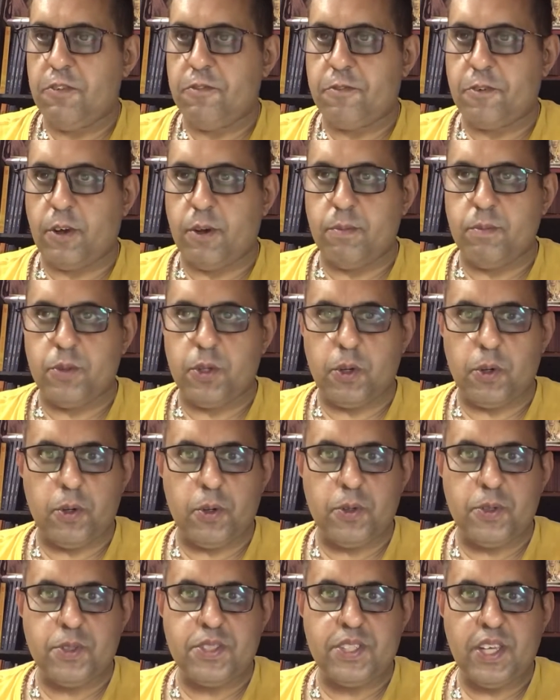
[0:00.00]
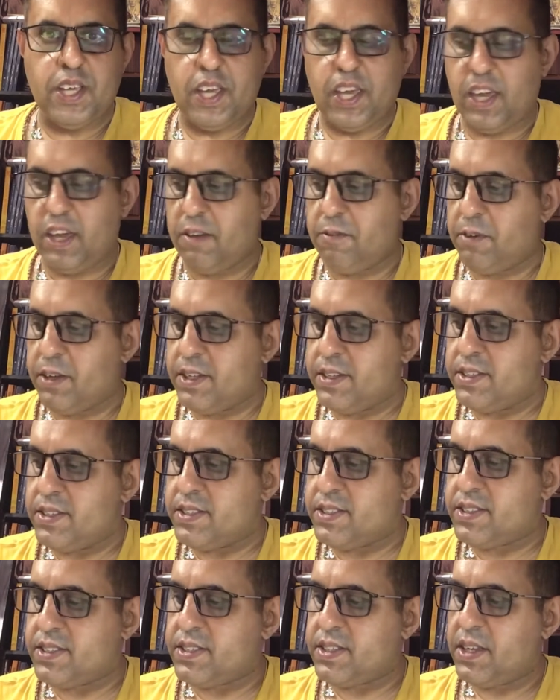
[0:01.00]
from those He
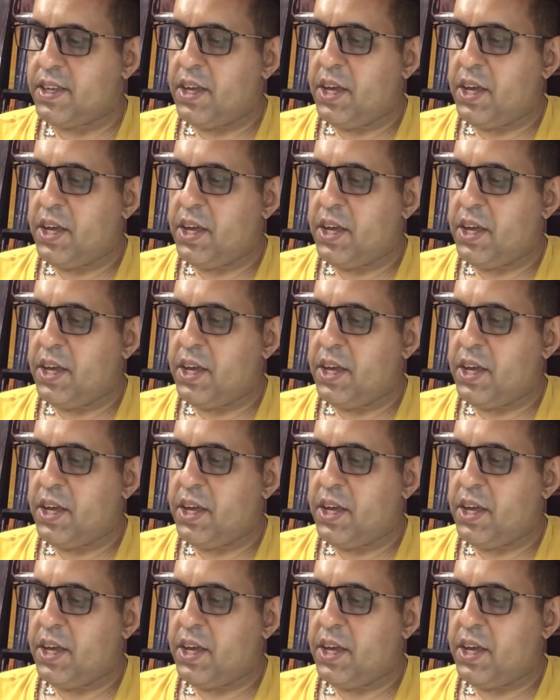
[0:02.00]
wills.